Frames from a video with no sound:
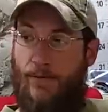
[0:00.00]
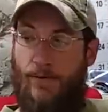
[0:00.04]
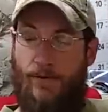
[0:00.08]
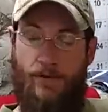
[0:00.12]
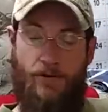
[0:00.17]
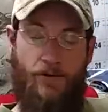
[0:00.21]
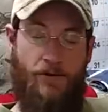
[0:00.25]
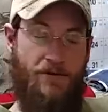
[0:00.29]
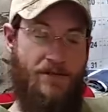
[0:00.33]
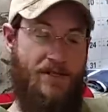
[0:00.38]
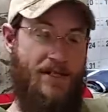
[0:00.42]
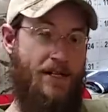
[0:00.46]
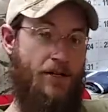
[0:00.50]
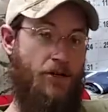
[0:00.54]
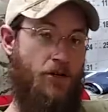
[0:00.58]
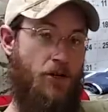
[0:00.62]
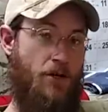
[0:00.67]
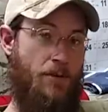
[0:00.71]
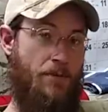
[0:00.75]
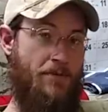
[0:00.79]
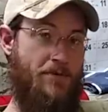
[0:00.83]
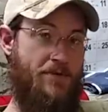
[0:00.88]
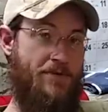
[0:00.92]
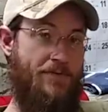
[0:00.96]
as long as that
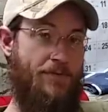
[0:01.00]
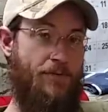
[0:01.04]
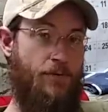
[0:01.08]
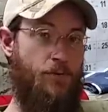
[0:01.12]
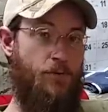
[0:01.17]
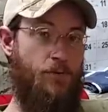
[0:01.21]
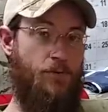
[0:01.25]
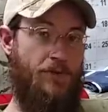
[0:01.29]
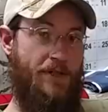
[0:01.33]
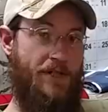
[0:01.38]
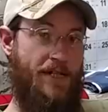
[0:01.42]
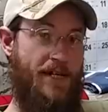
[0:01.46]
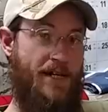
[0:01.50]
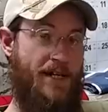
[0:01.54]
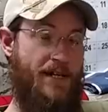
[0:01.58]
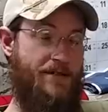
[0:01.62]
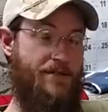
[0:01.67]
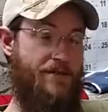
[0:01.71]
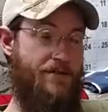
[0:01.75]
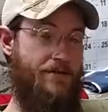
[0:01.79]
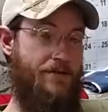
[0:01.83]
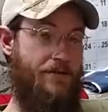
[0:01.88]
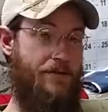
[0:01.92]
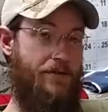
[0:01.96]
hopper's full and the
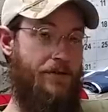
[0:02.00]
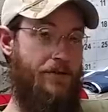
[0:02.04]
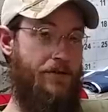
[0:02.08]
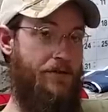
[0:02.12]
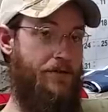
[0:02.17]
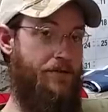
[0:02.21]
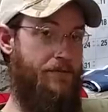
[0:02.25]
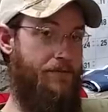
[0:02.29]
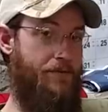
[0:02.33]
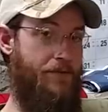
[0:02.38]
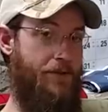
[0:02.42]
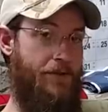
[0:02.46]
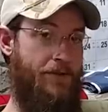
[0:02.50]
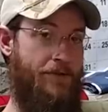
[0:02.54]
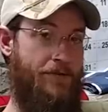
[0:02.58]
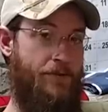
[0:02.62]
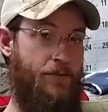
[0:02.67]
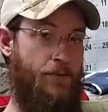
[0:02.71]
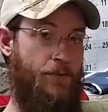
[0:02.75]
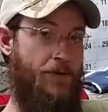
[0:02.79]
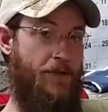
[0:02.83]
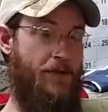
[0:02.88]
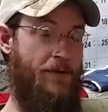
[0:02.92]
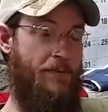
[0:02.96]
ashes are good, don't have to
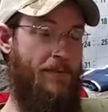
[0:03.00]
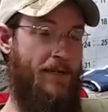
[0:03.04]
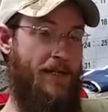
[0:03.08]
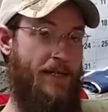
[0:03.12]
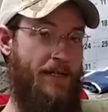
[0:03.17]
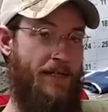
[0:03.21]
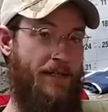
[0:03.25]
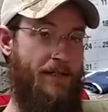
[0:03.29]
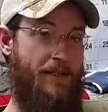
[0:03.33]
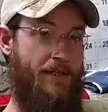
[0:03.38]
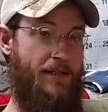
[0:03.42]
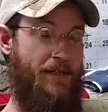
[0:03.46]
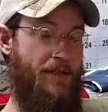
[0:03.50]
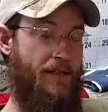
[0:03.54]
worry about it.